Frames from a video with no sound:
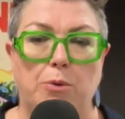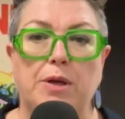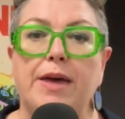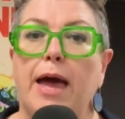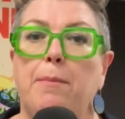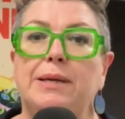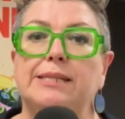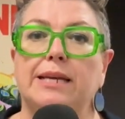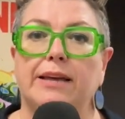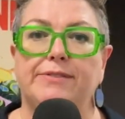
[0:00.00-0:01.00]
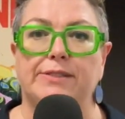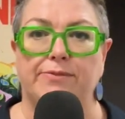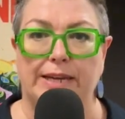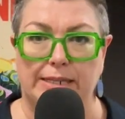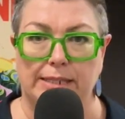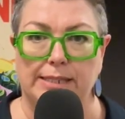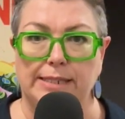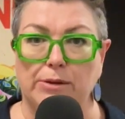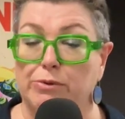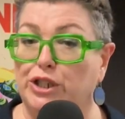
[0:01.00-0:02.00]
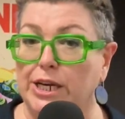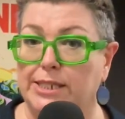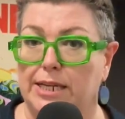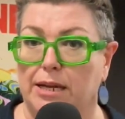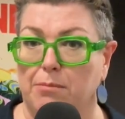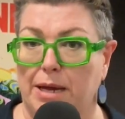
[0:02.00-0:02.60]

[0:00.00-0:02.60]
with Hampers and Gifts vendors rejecting